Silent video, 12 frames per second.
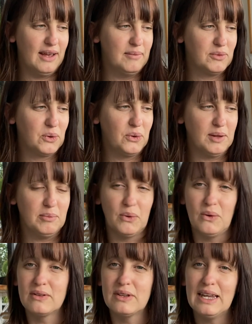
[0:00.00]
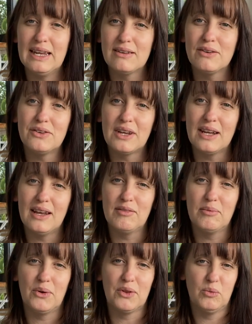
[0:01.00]
toy balls in here, so she can have
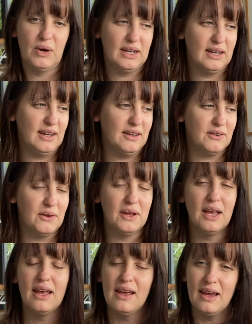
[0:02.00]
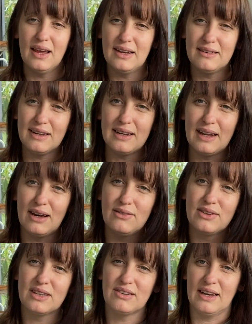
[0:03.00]
more than one in here too, and she
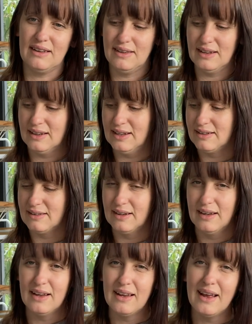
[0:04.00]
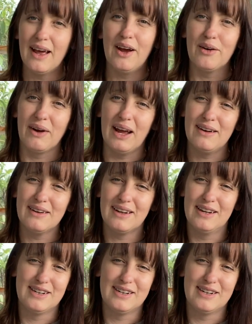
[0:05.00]
loves chasing this around.